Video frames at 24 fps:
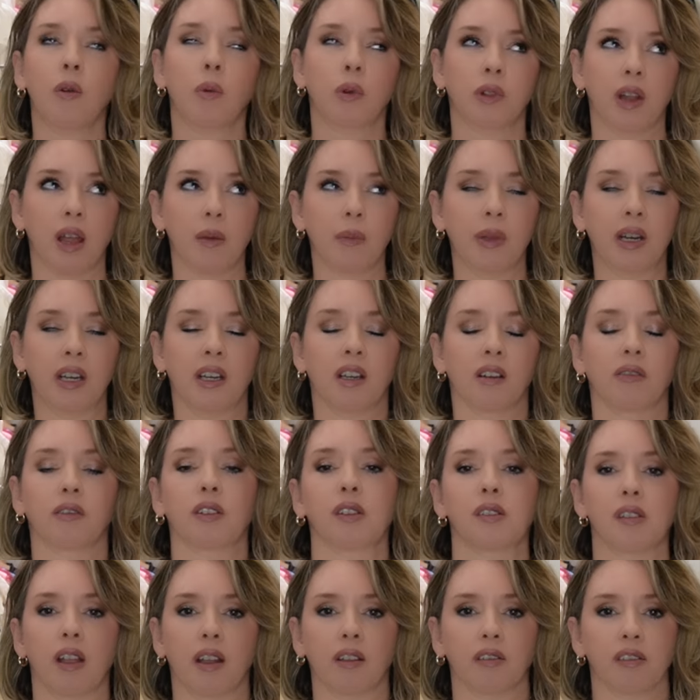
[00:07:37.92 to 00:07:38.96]
Well, not many
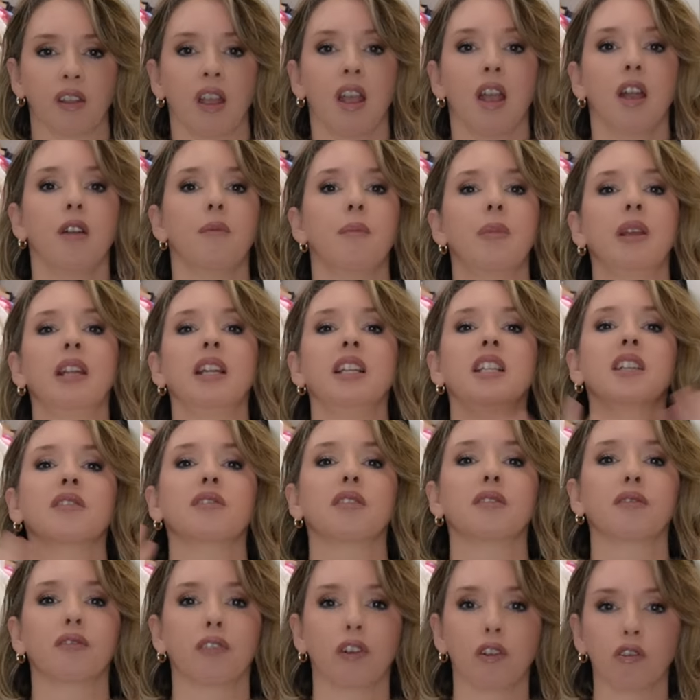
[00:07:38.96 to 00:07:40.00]
different styles, many
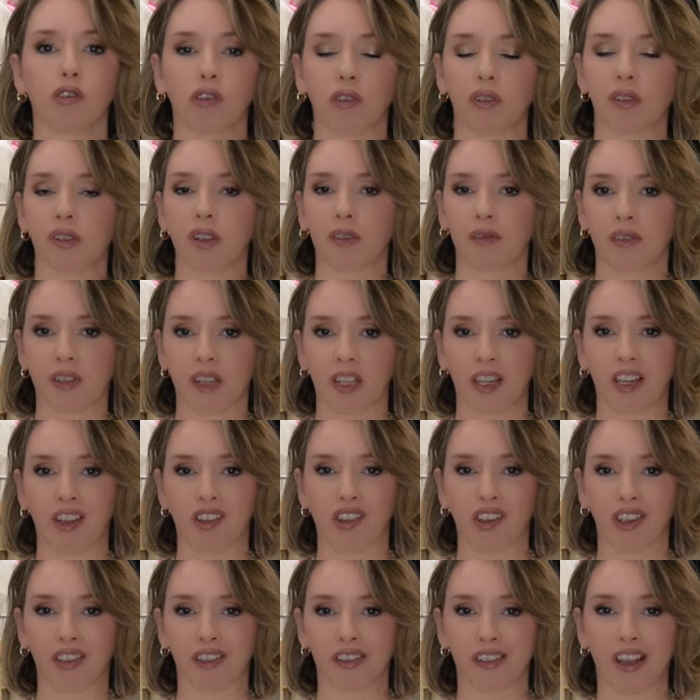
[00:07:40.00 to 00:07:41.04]
different versions of skinny
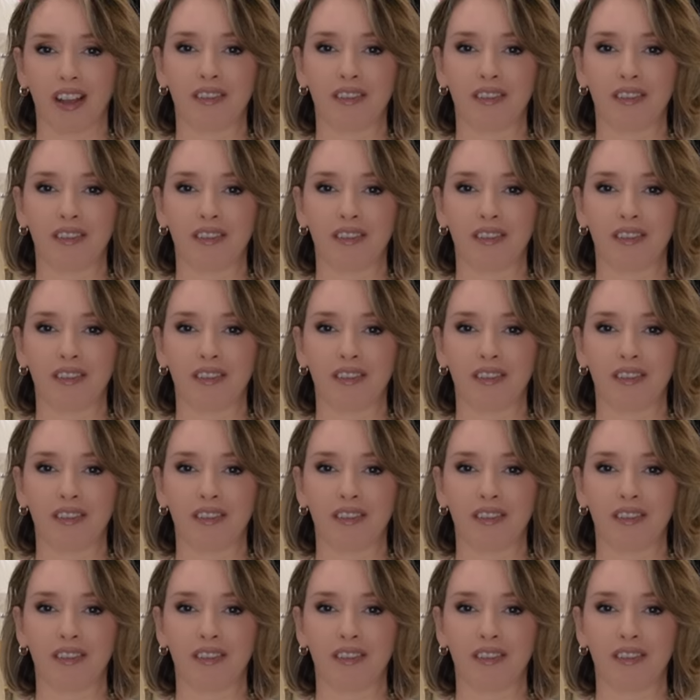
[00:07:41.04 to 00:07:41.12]
jeans.